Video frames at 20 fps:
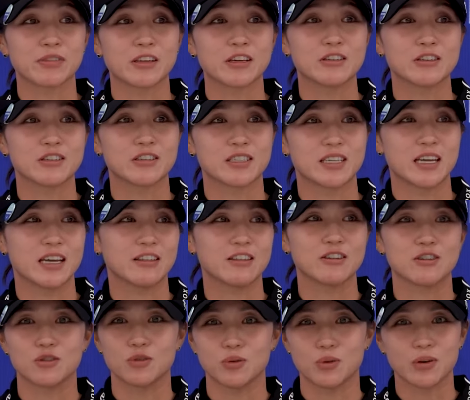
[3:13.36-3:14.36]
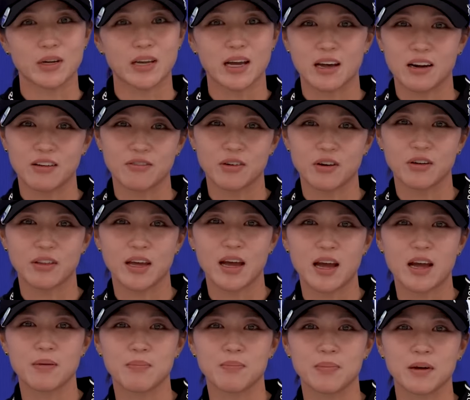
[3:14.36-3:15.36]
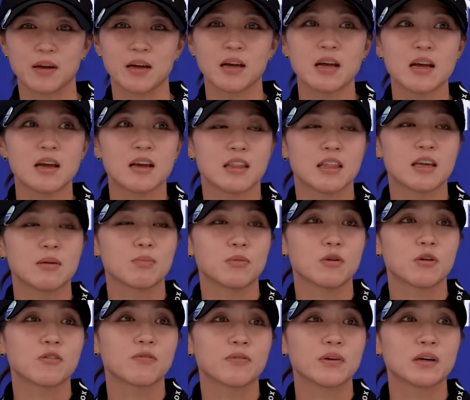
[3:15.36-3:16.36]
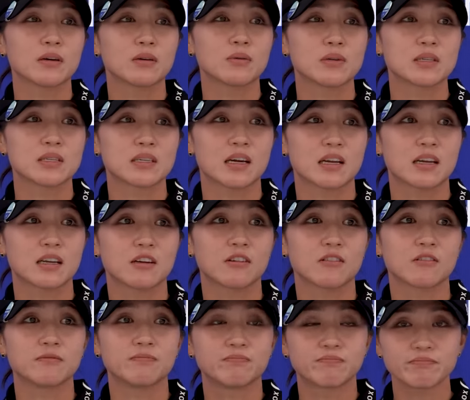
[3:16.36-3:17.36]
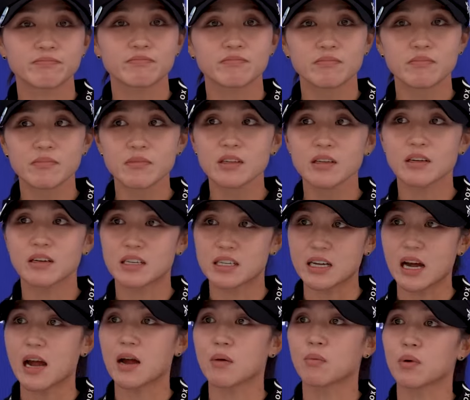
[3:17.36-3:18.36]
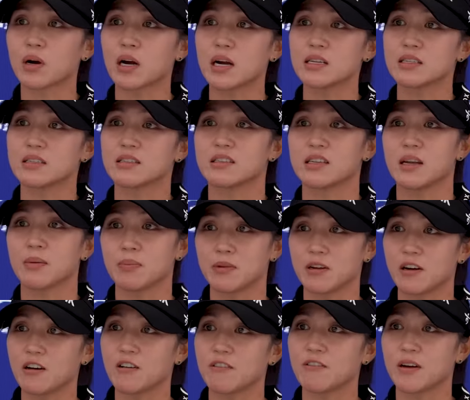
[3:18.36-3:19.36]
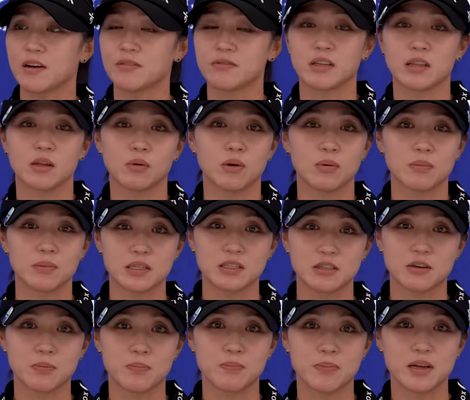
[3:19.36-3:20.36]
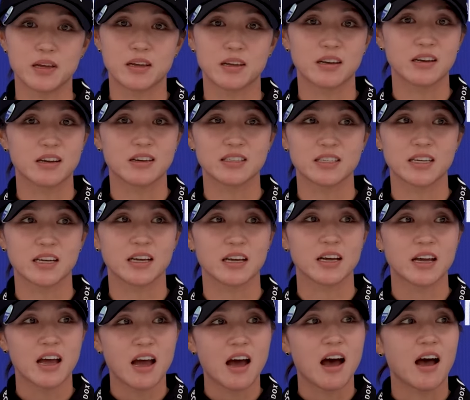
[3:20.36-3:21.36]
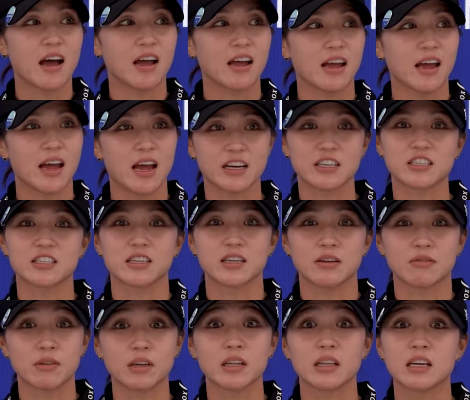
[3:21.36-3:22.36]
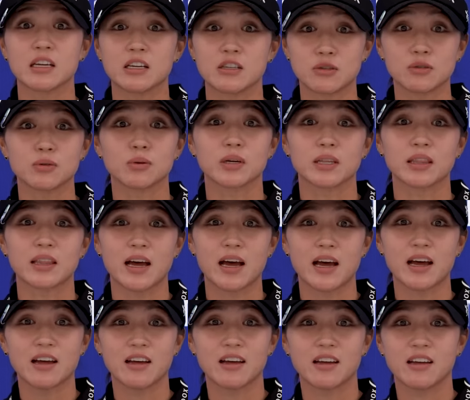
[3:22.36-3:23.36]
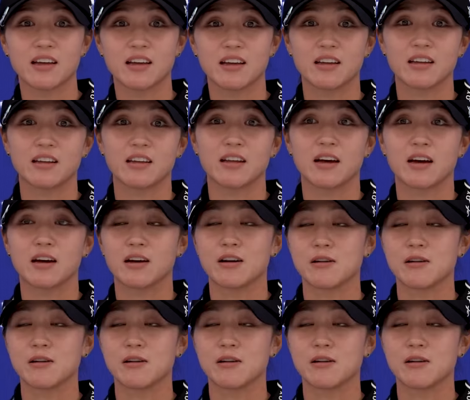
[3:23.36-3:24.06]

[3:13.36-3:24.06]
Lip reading: you just take the joy out of all that. But I think Muirfield was kind of a time where I stepped off after the Women's Open. I was like, I actually really enjoyed that, and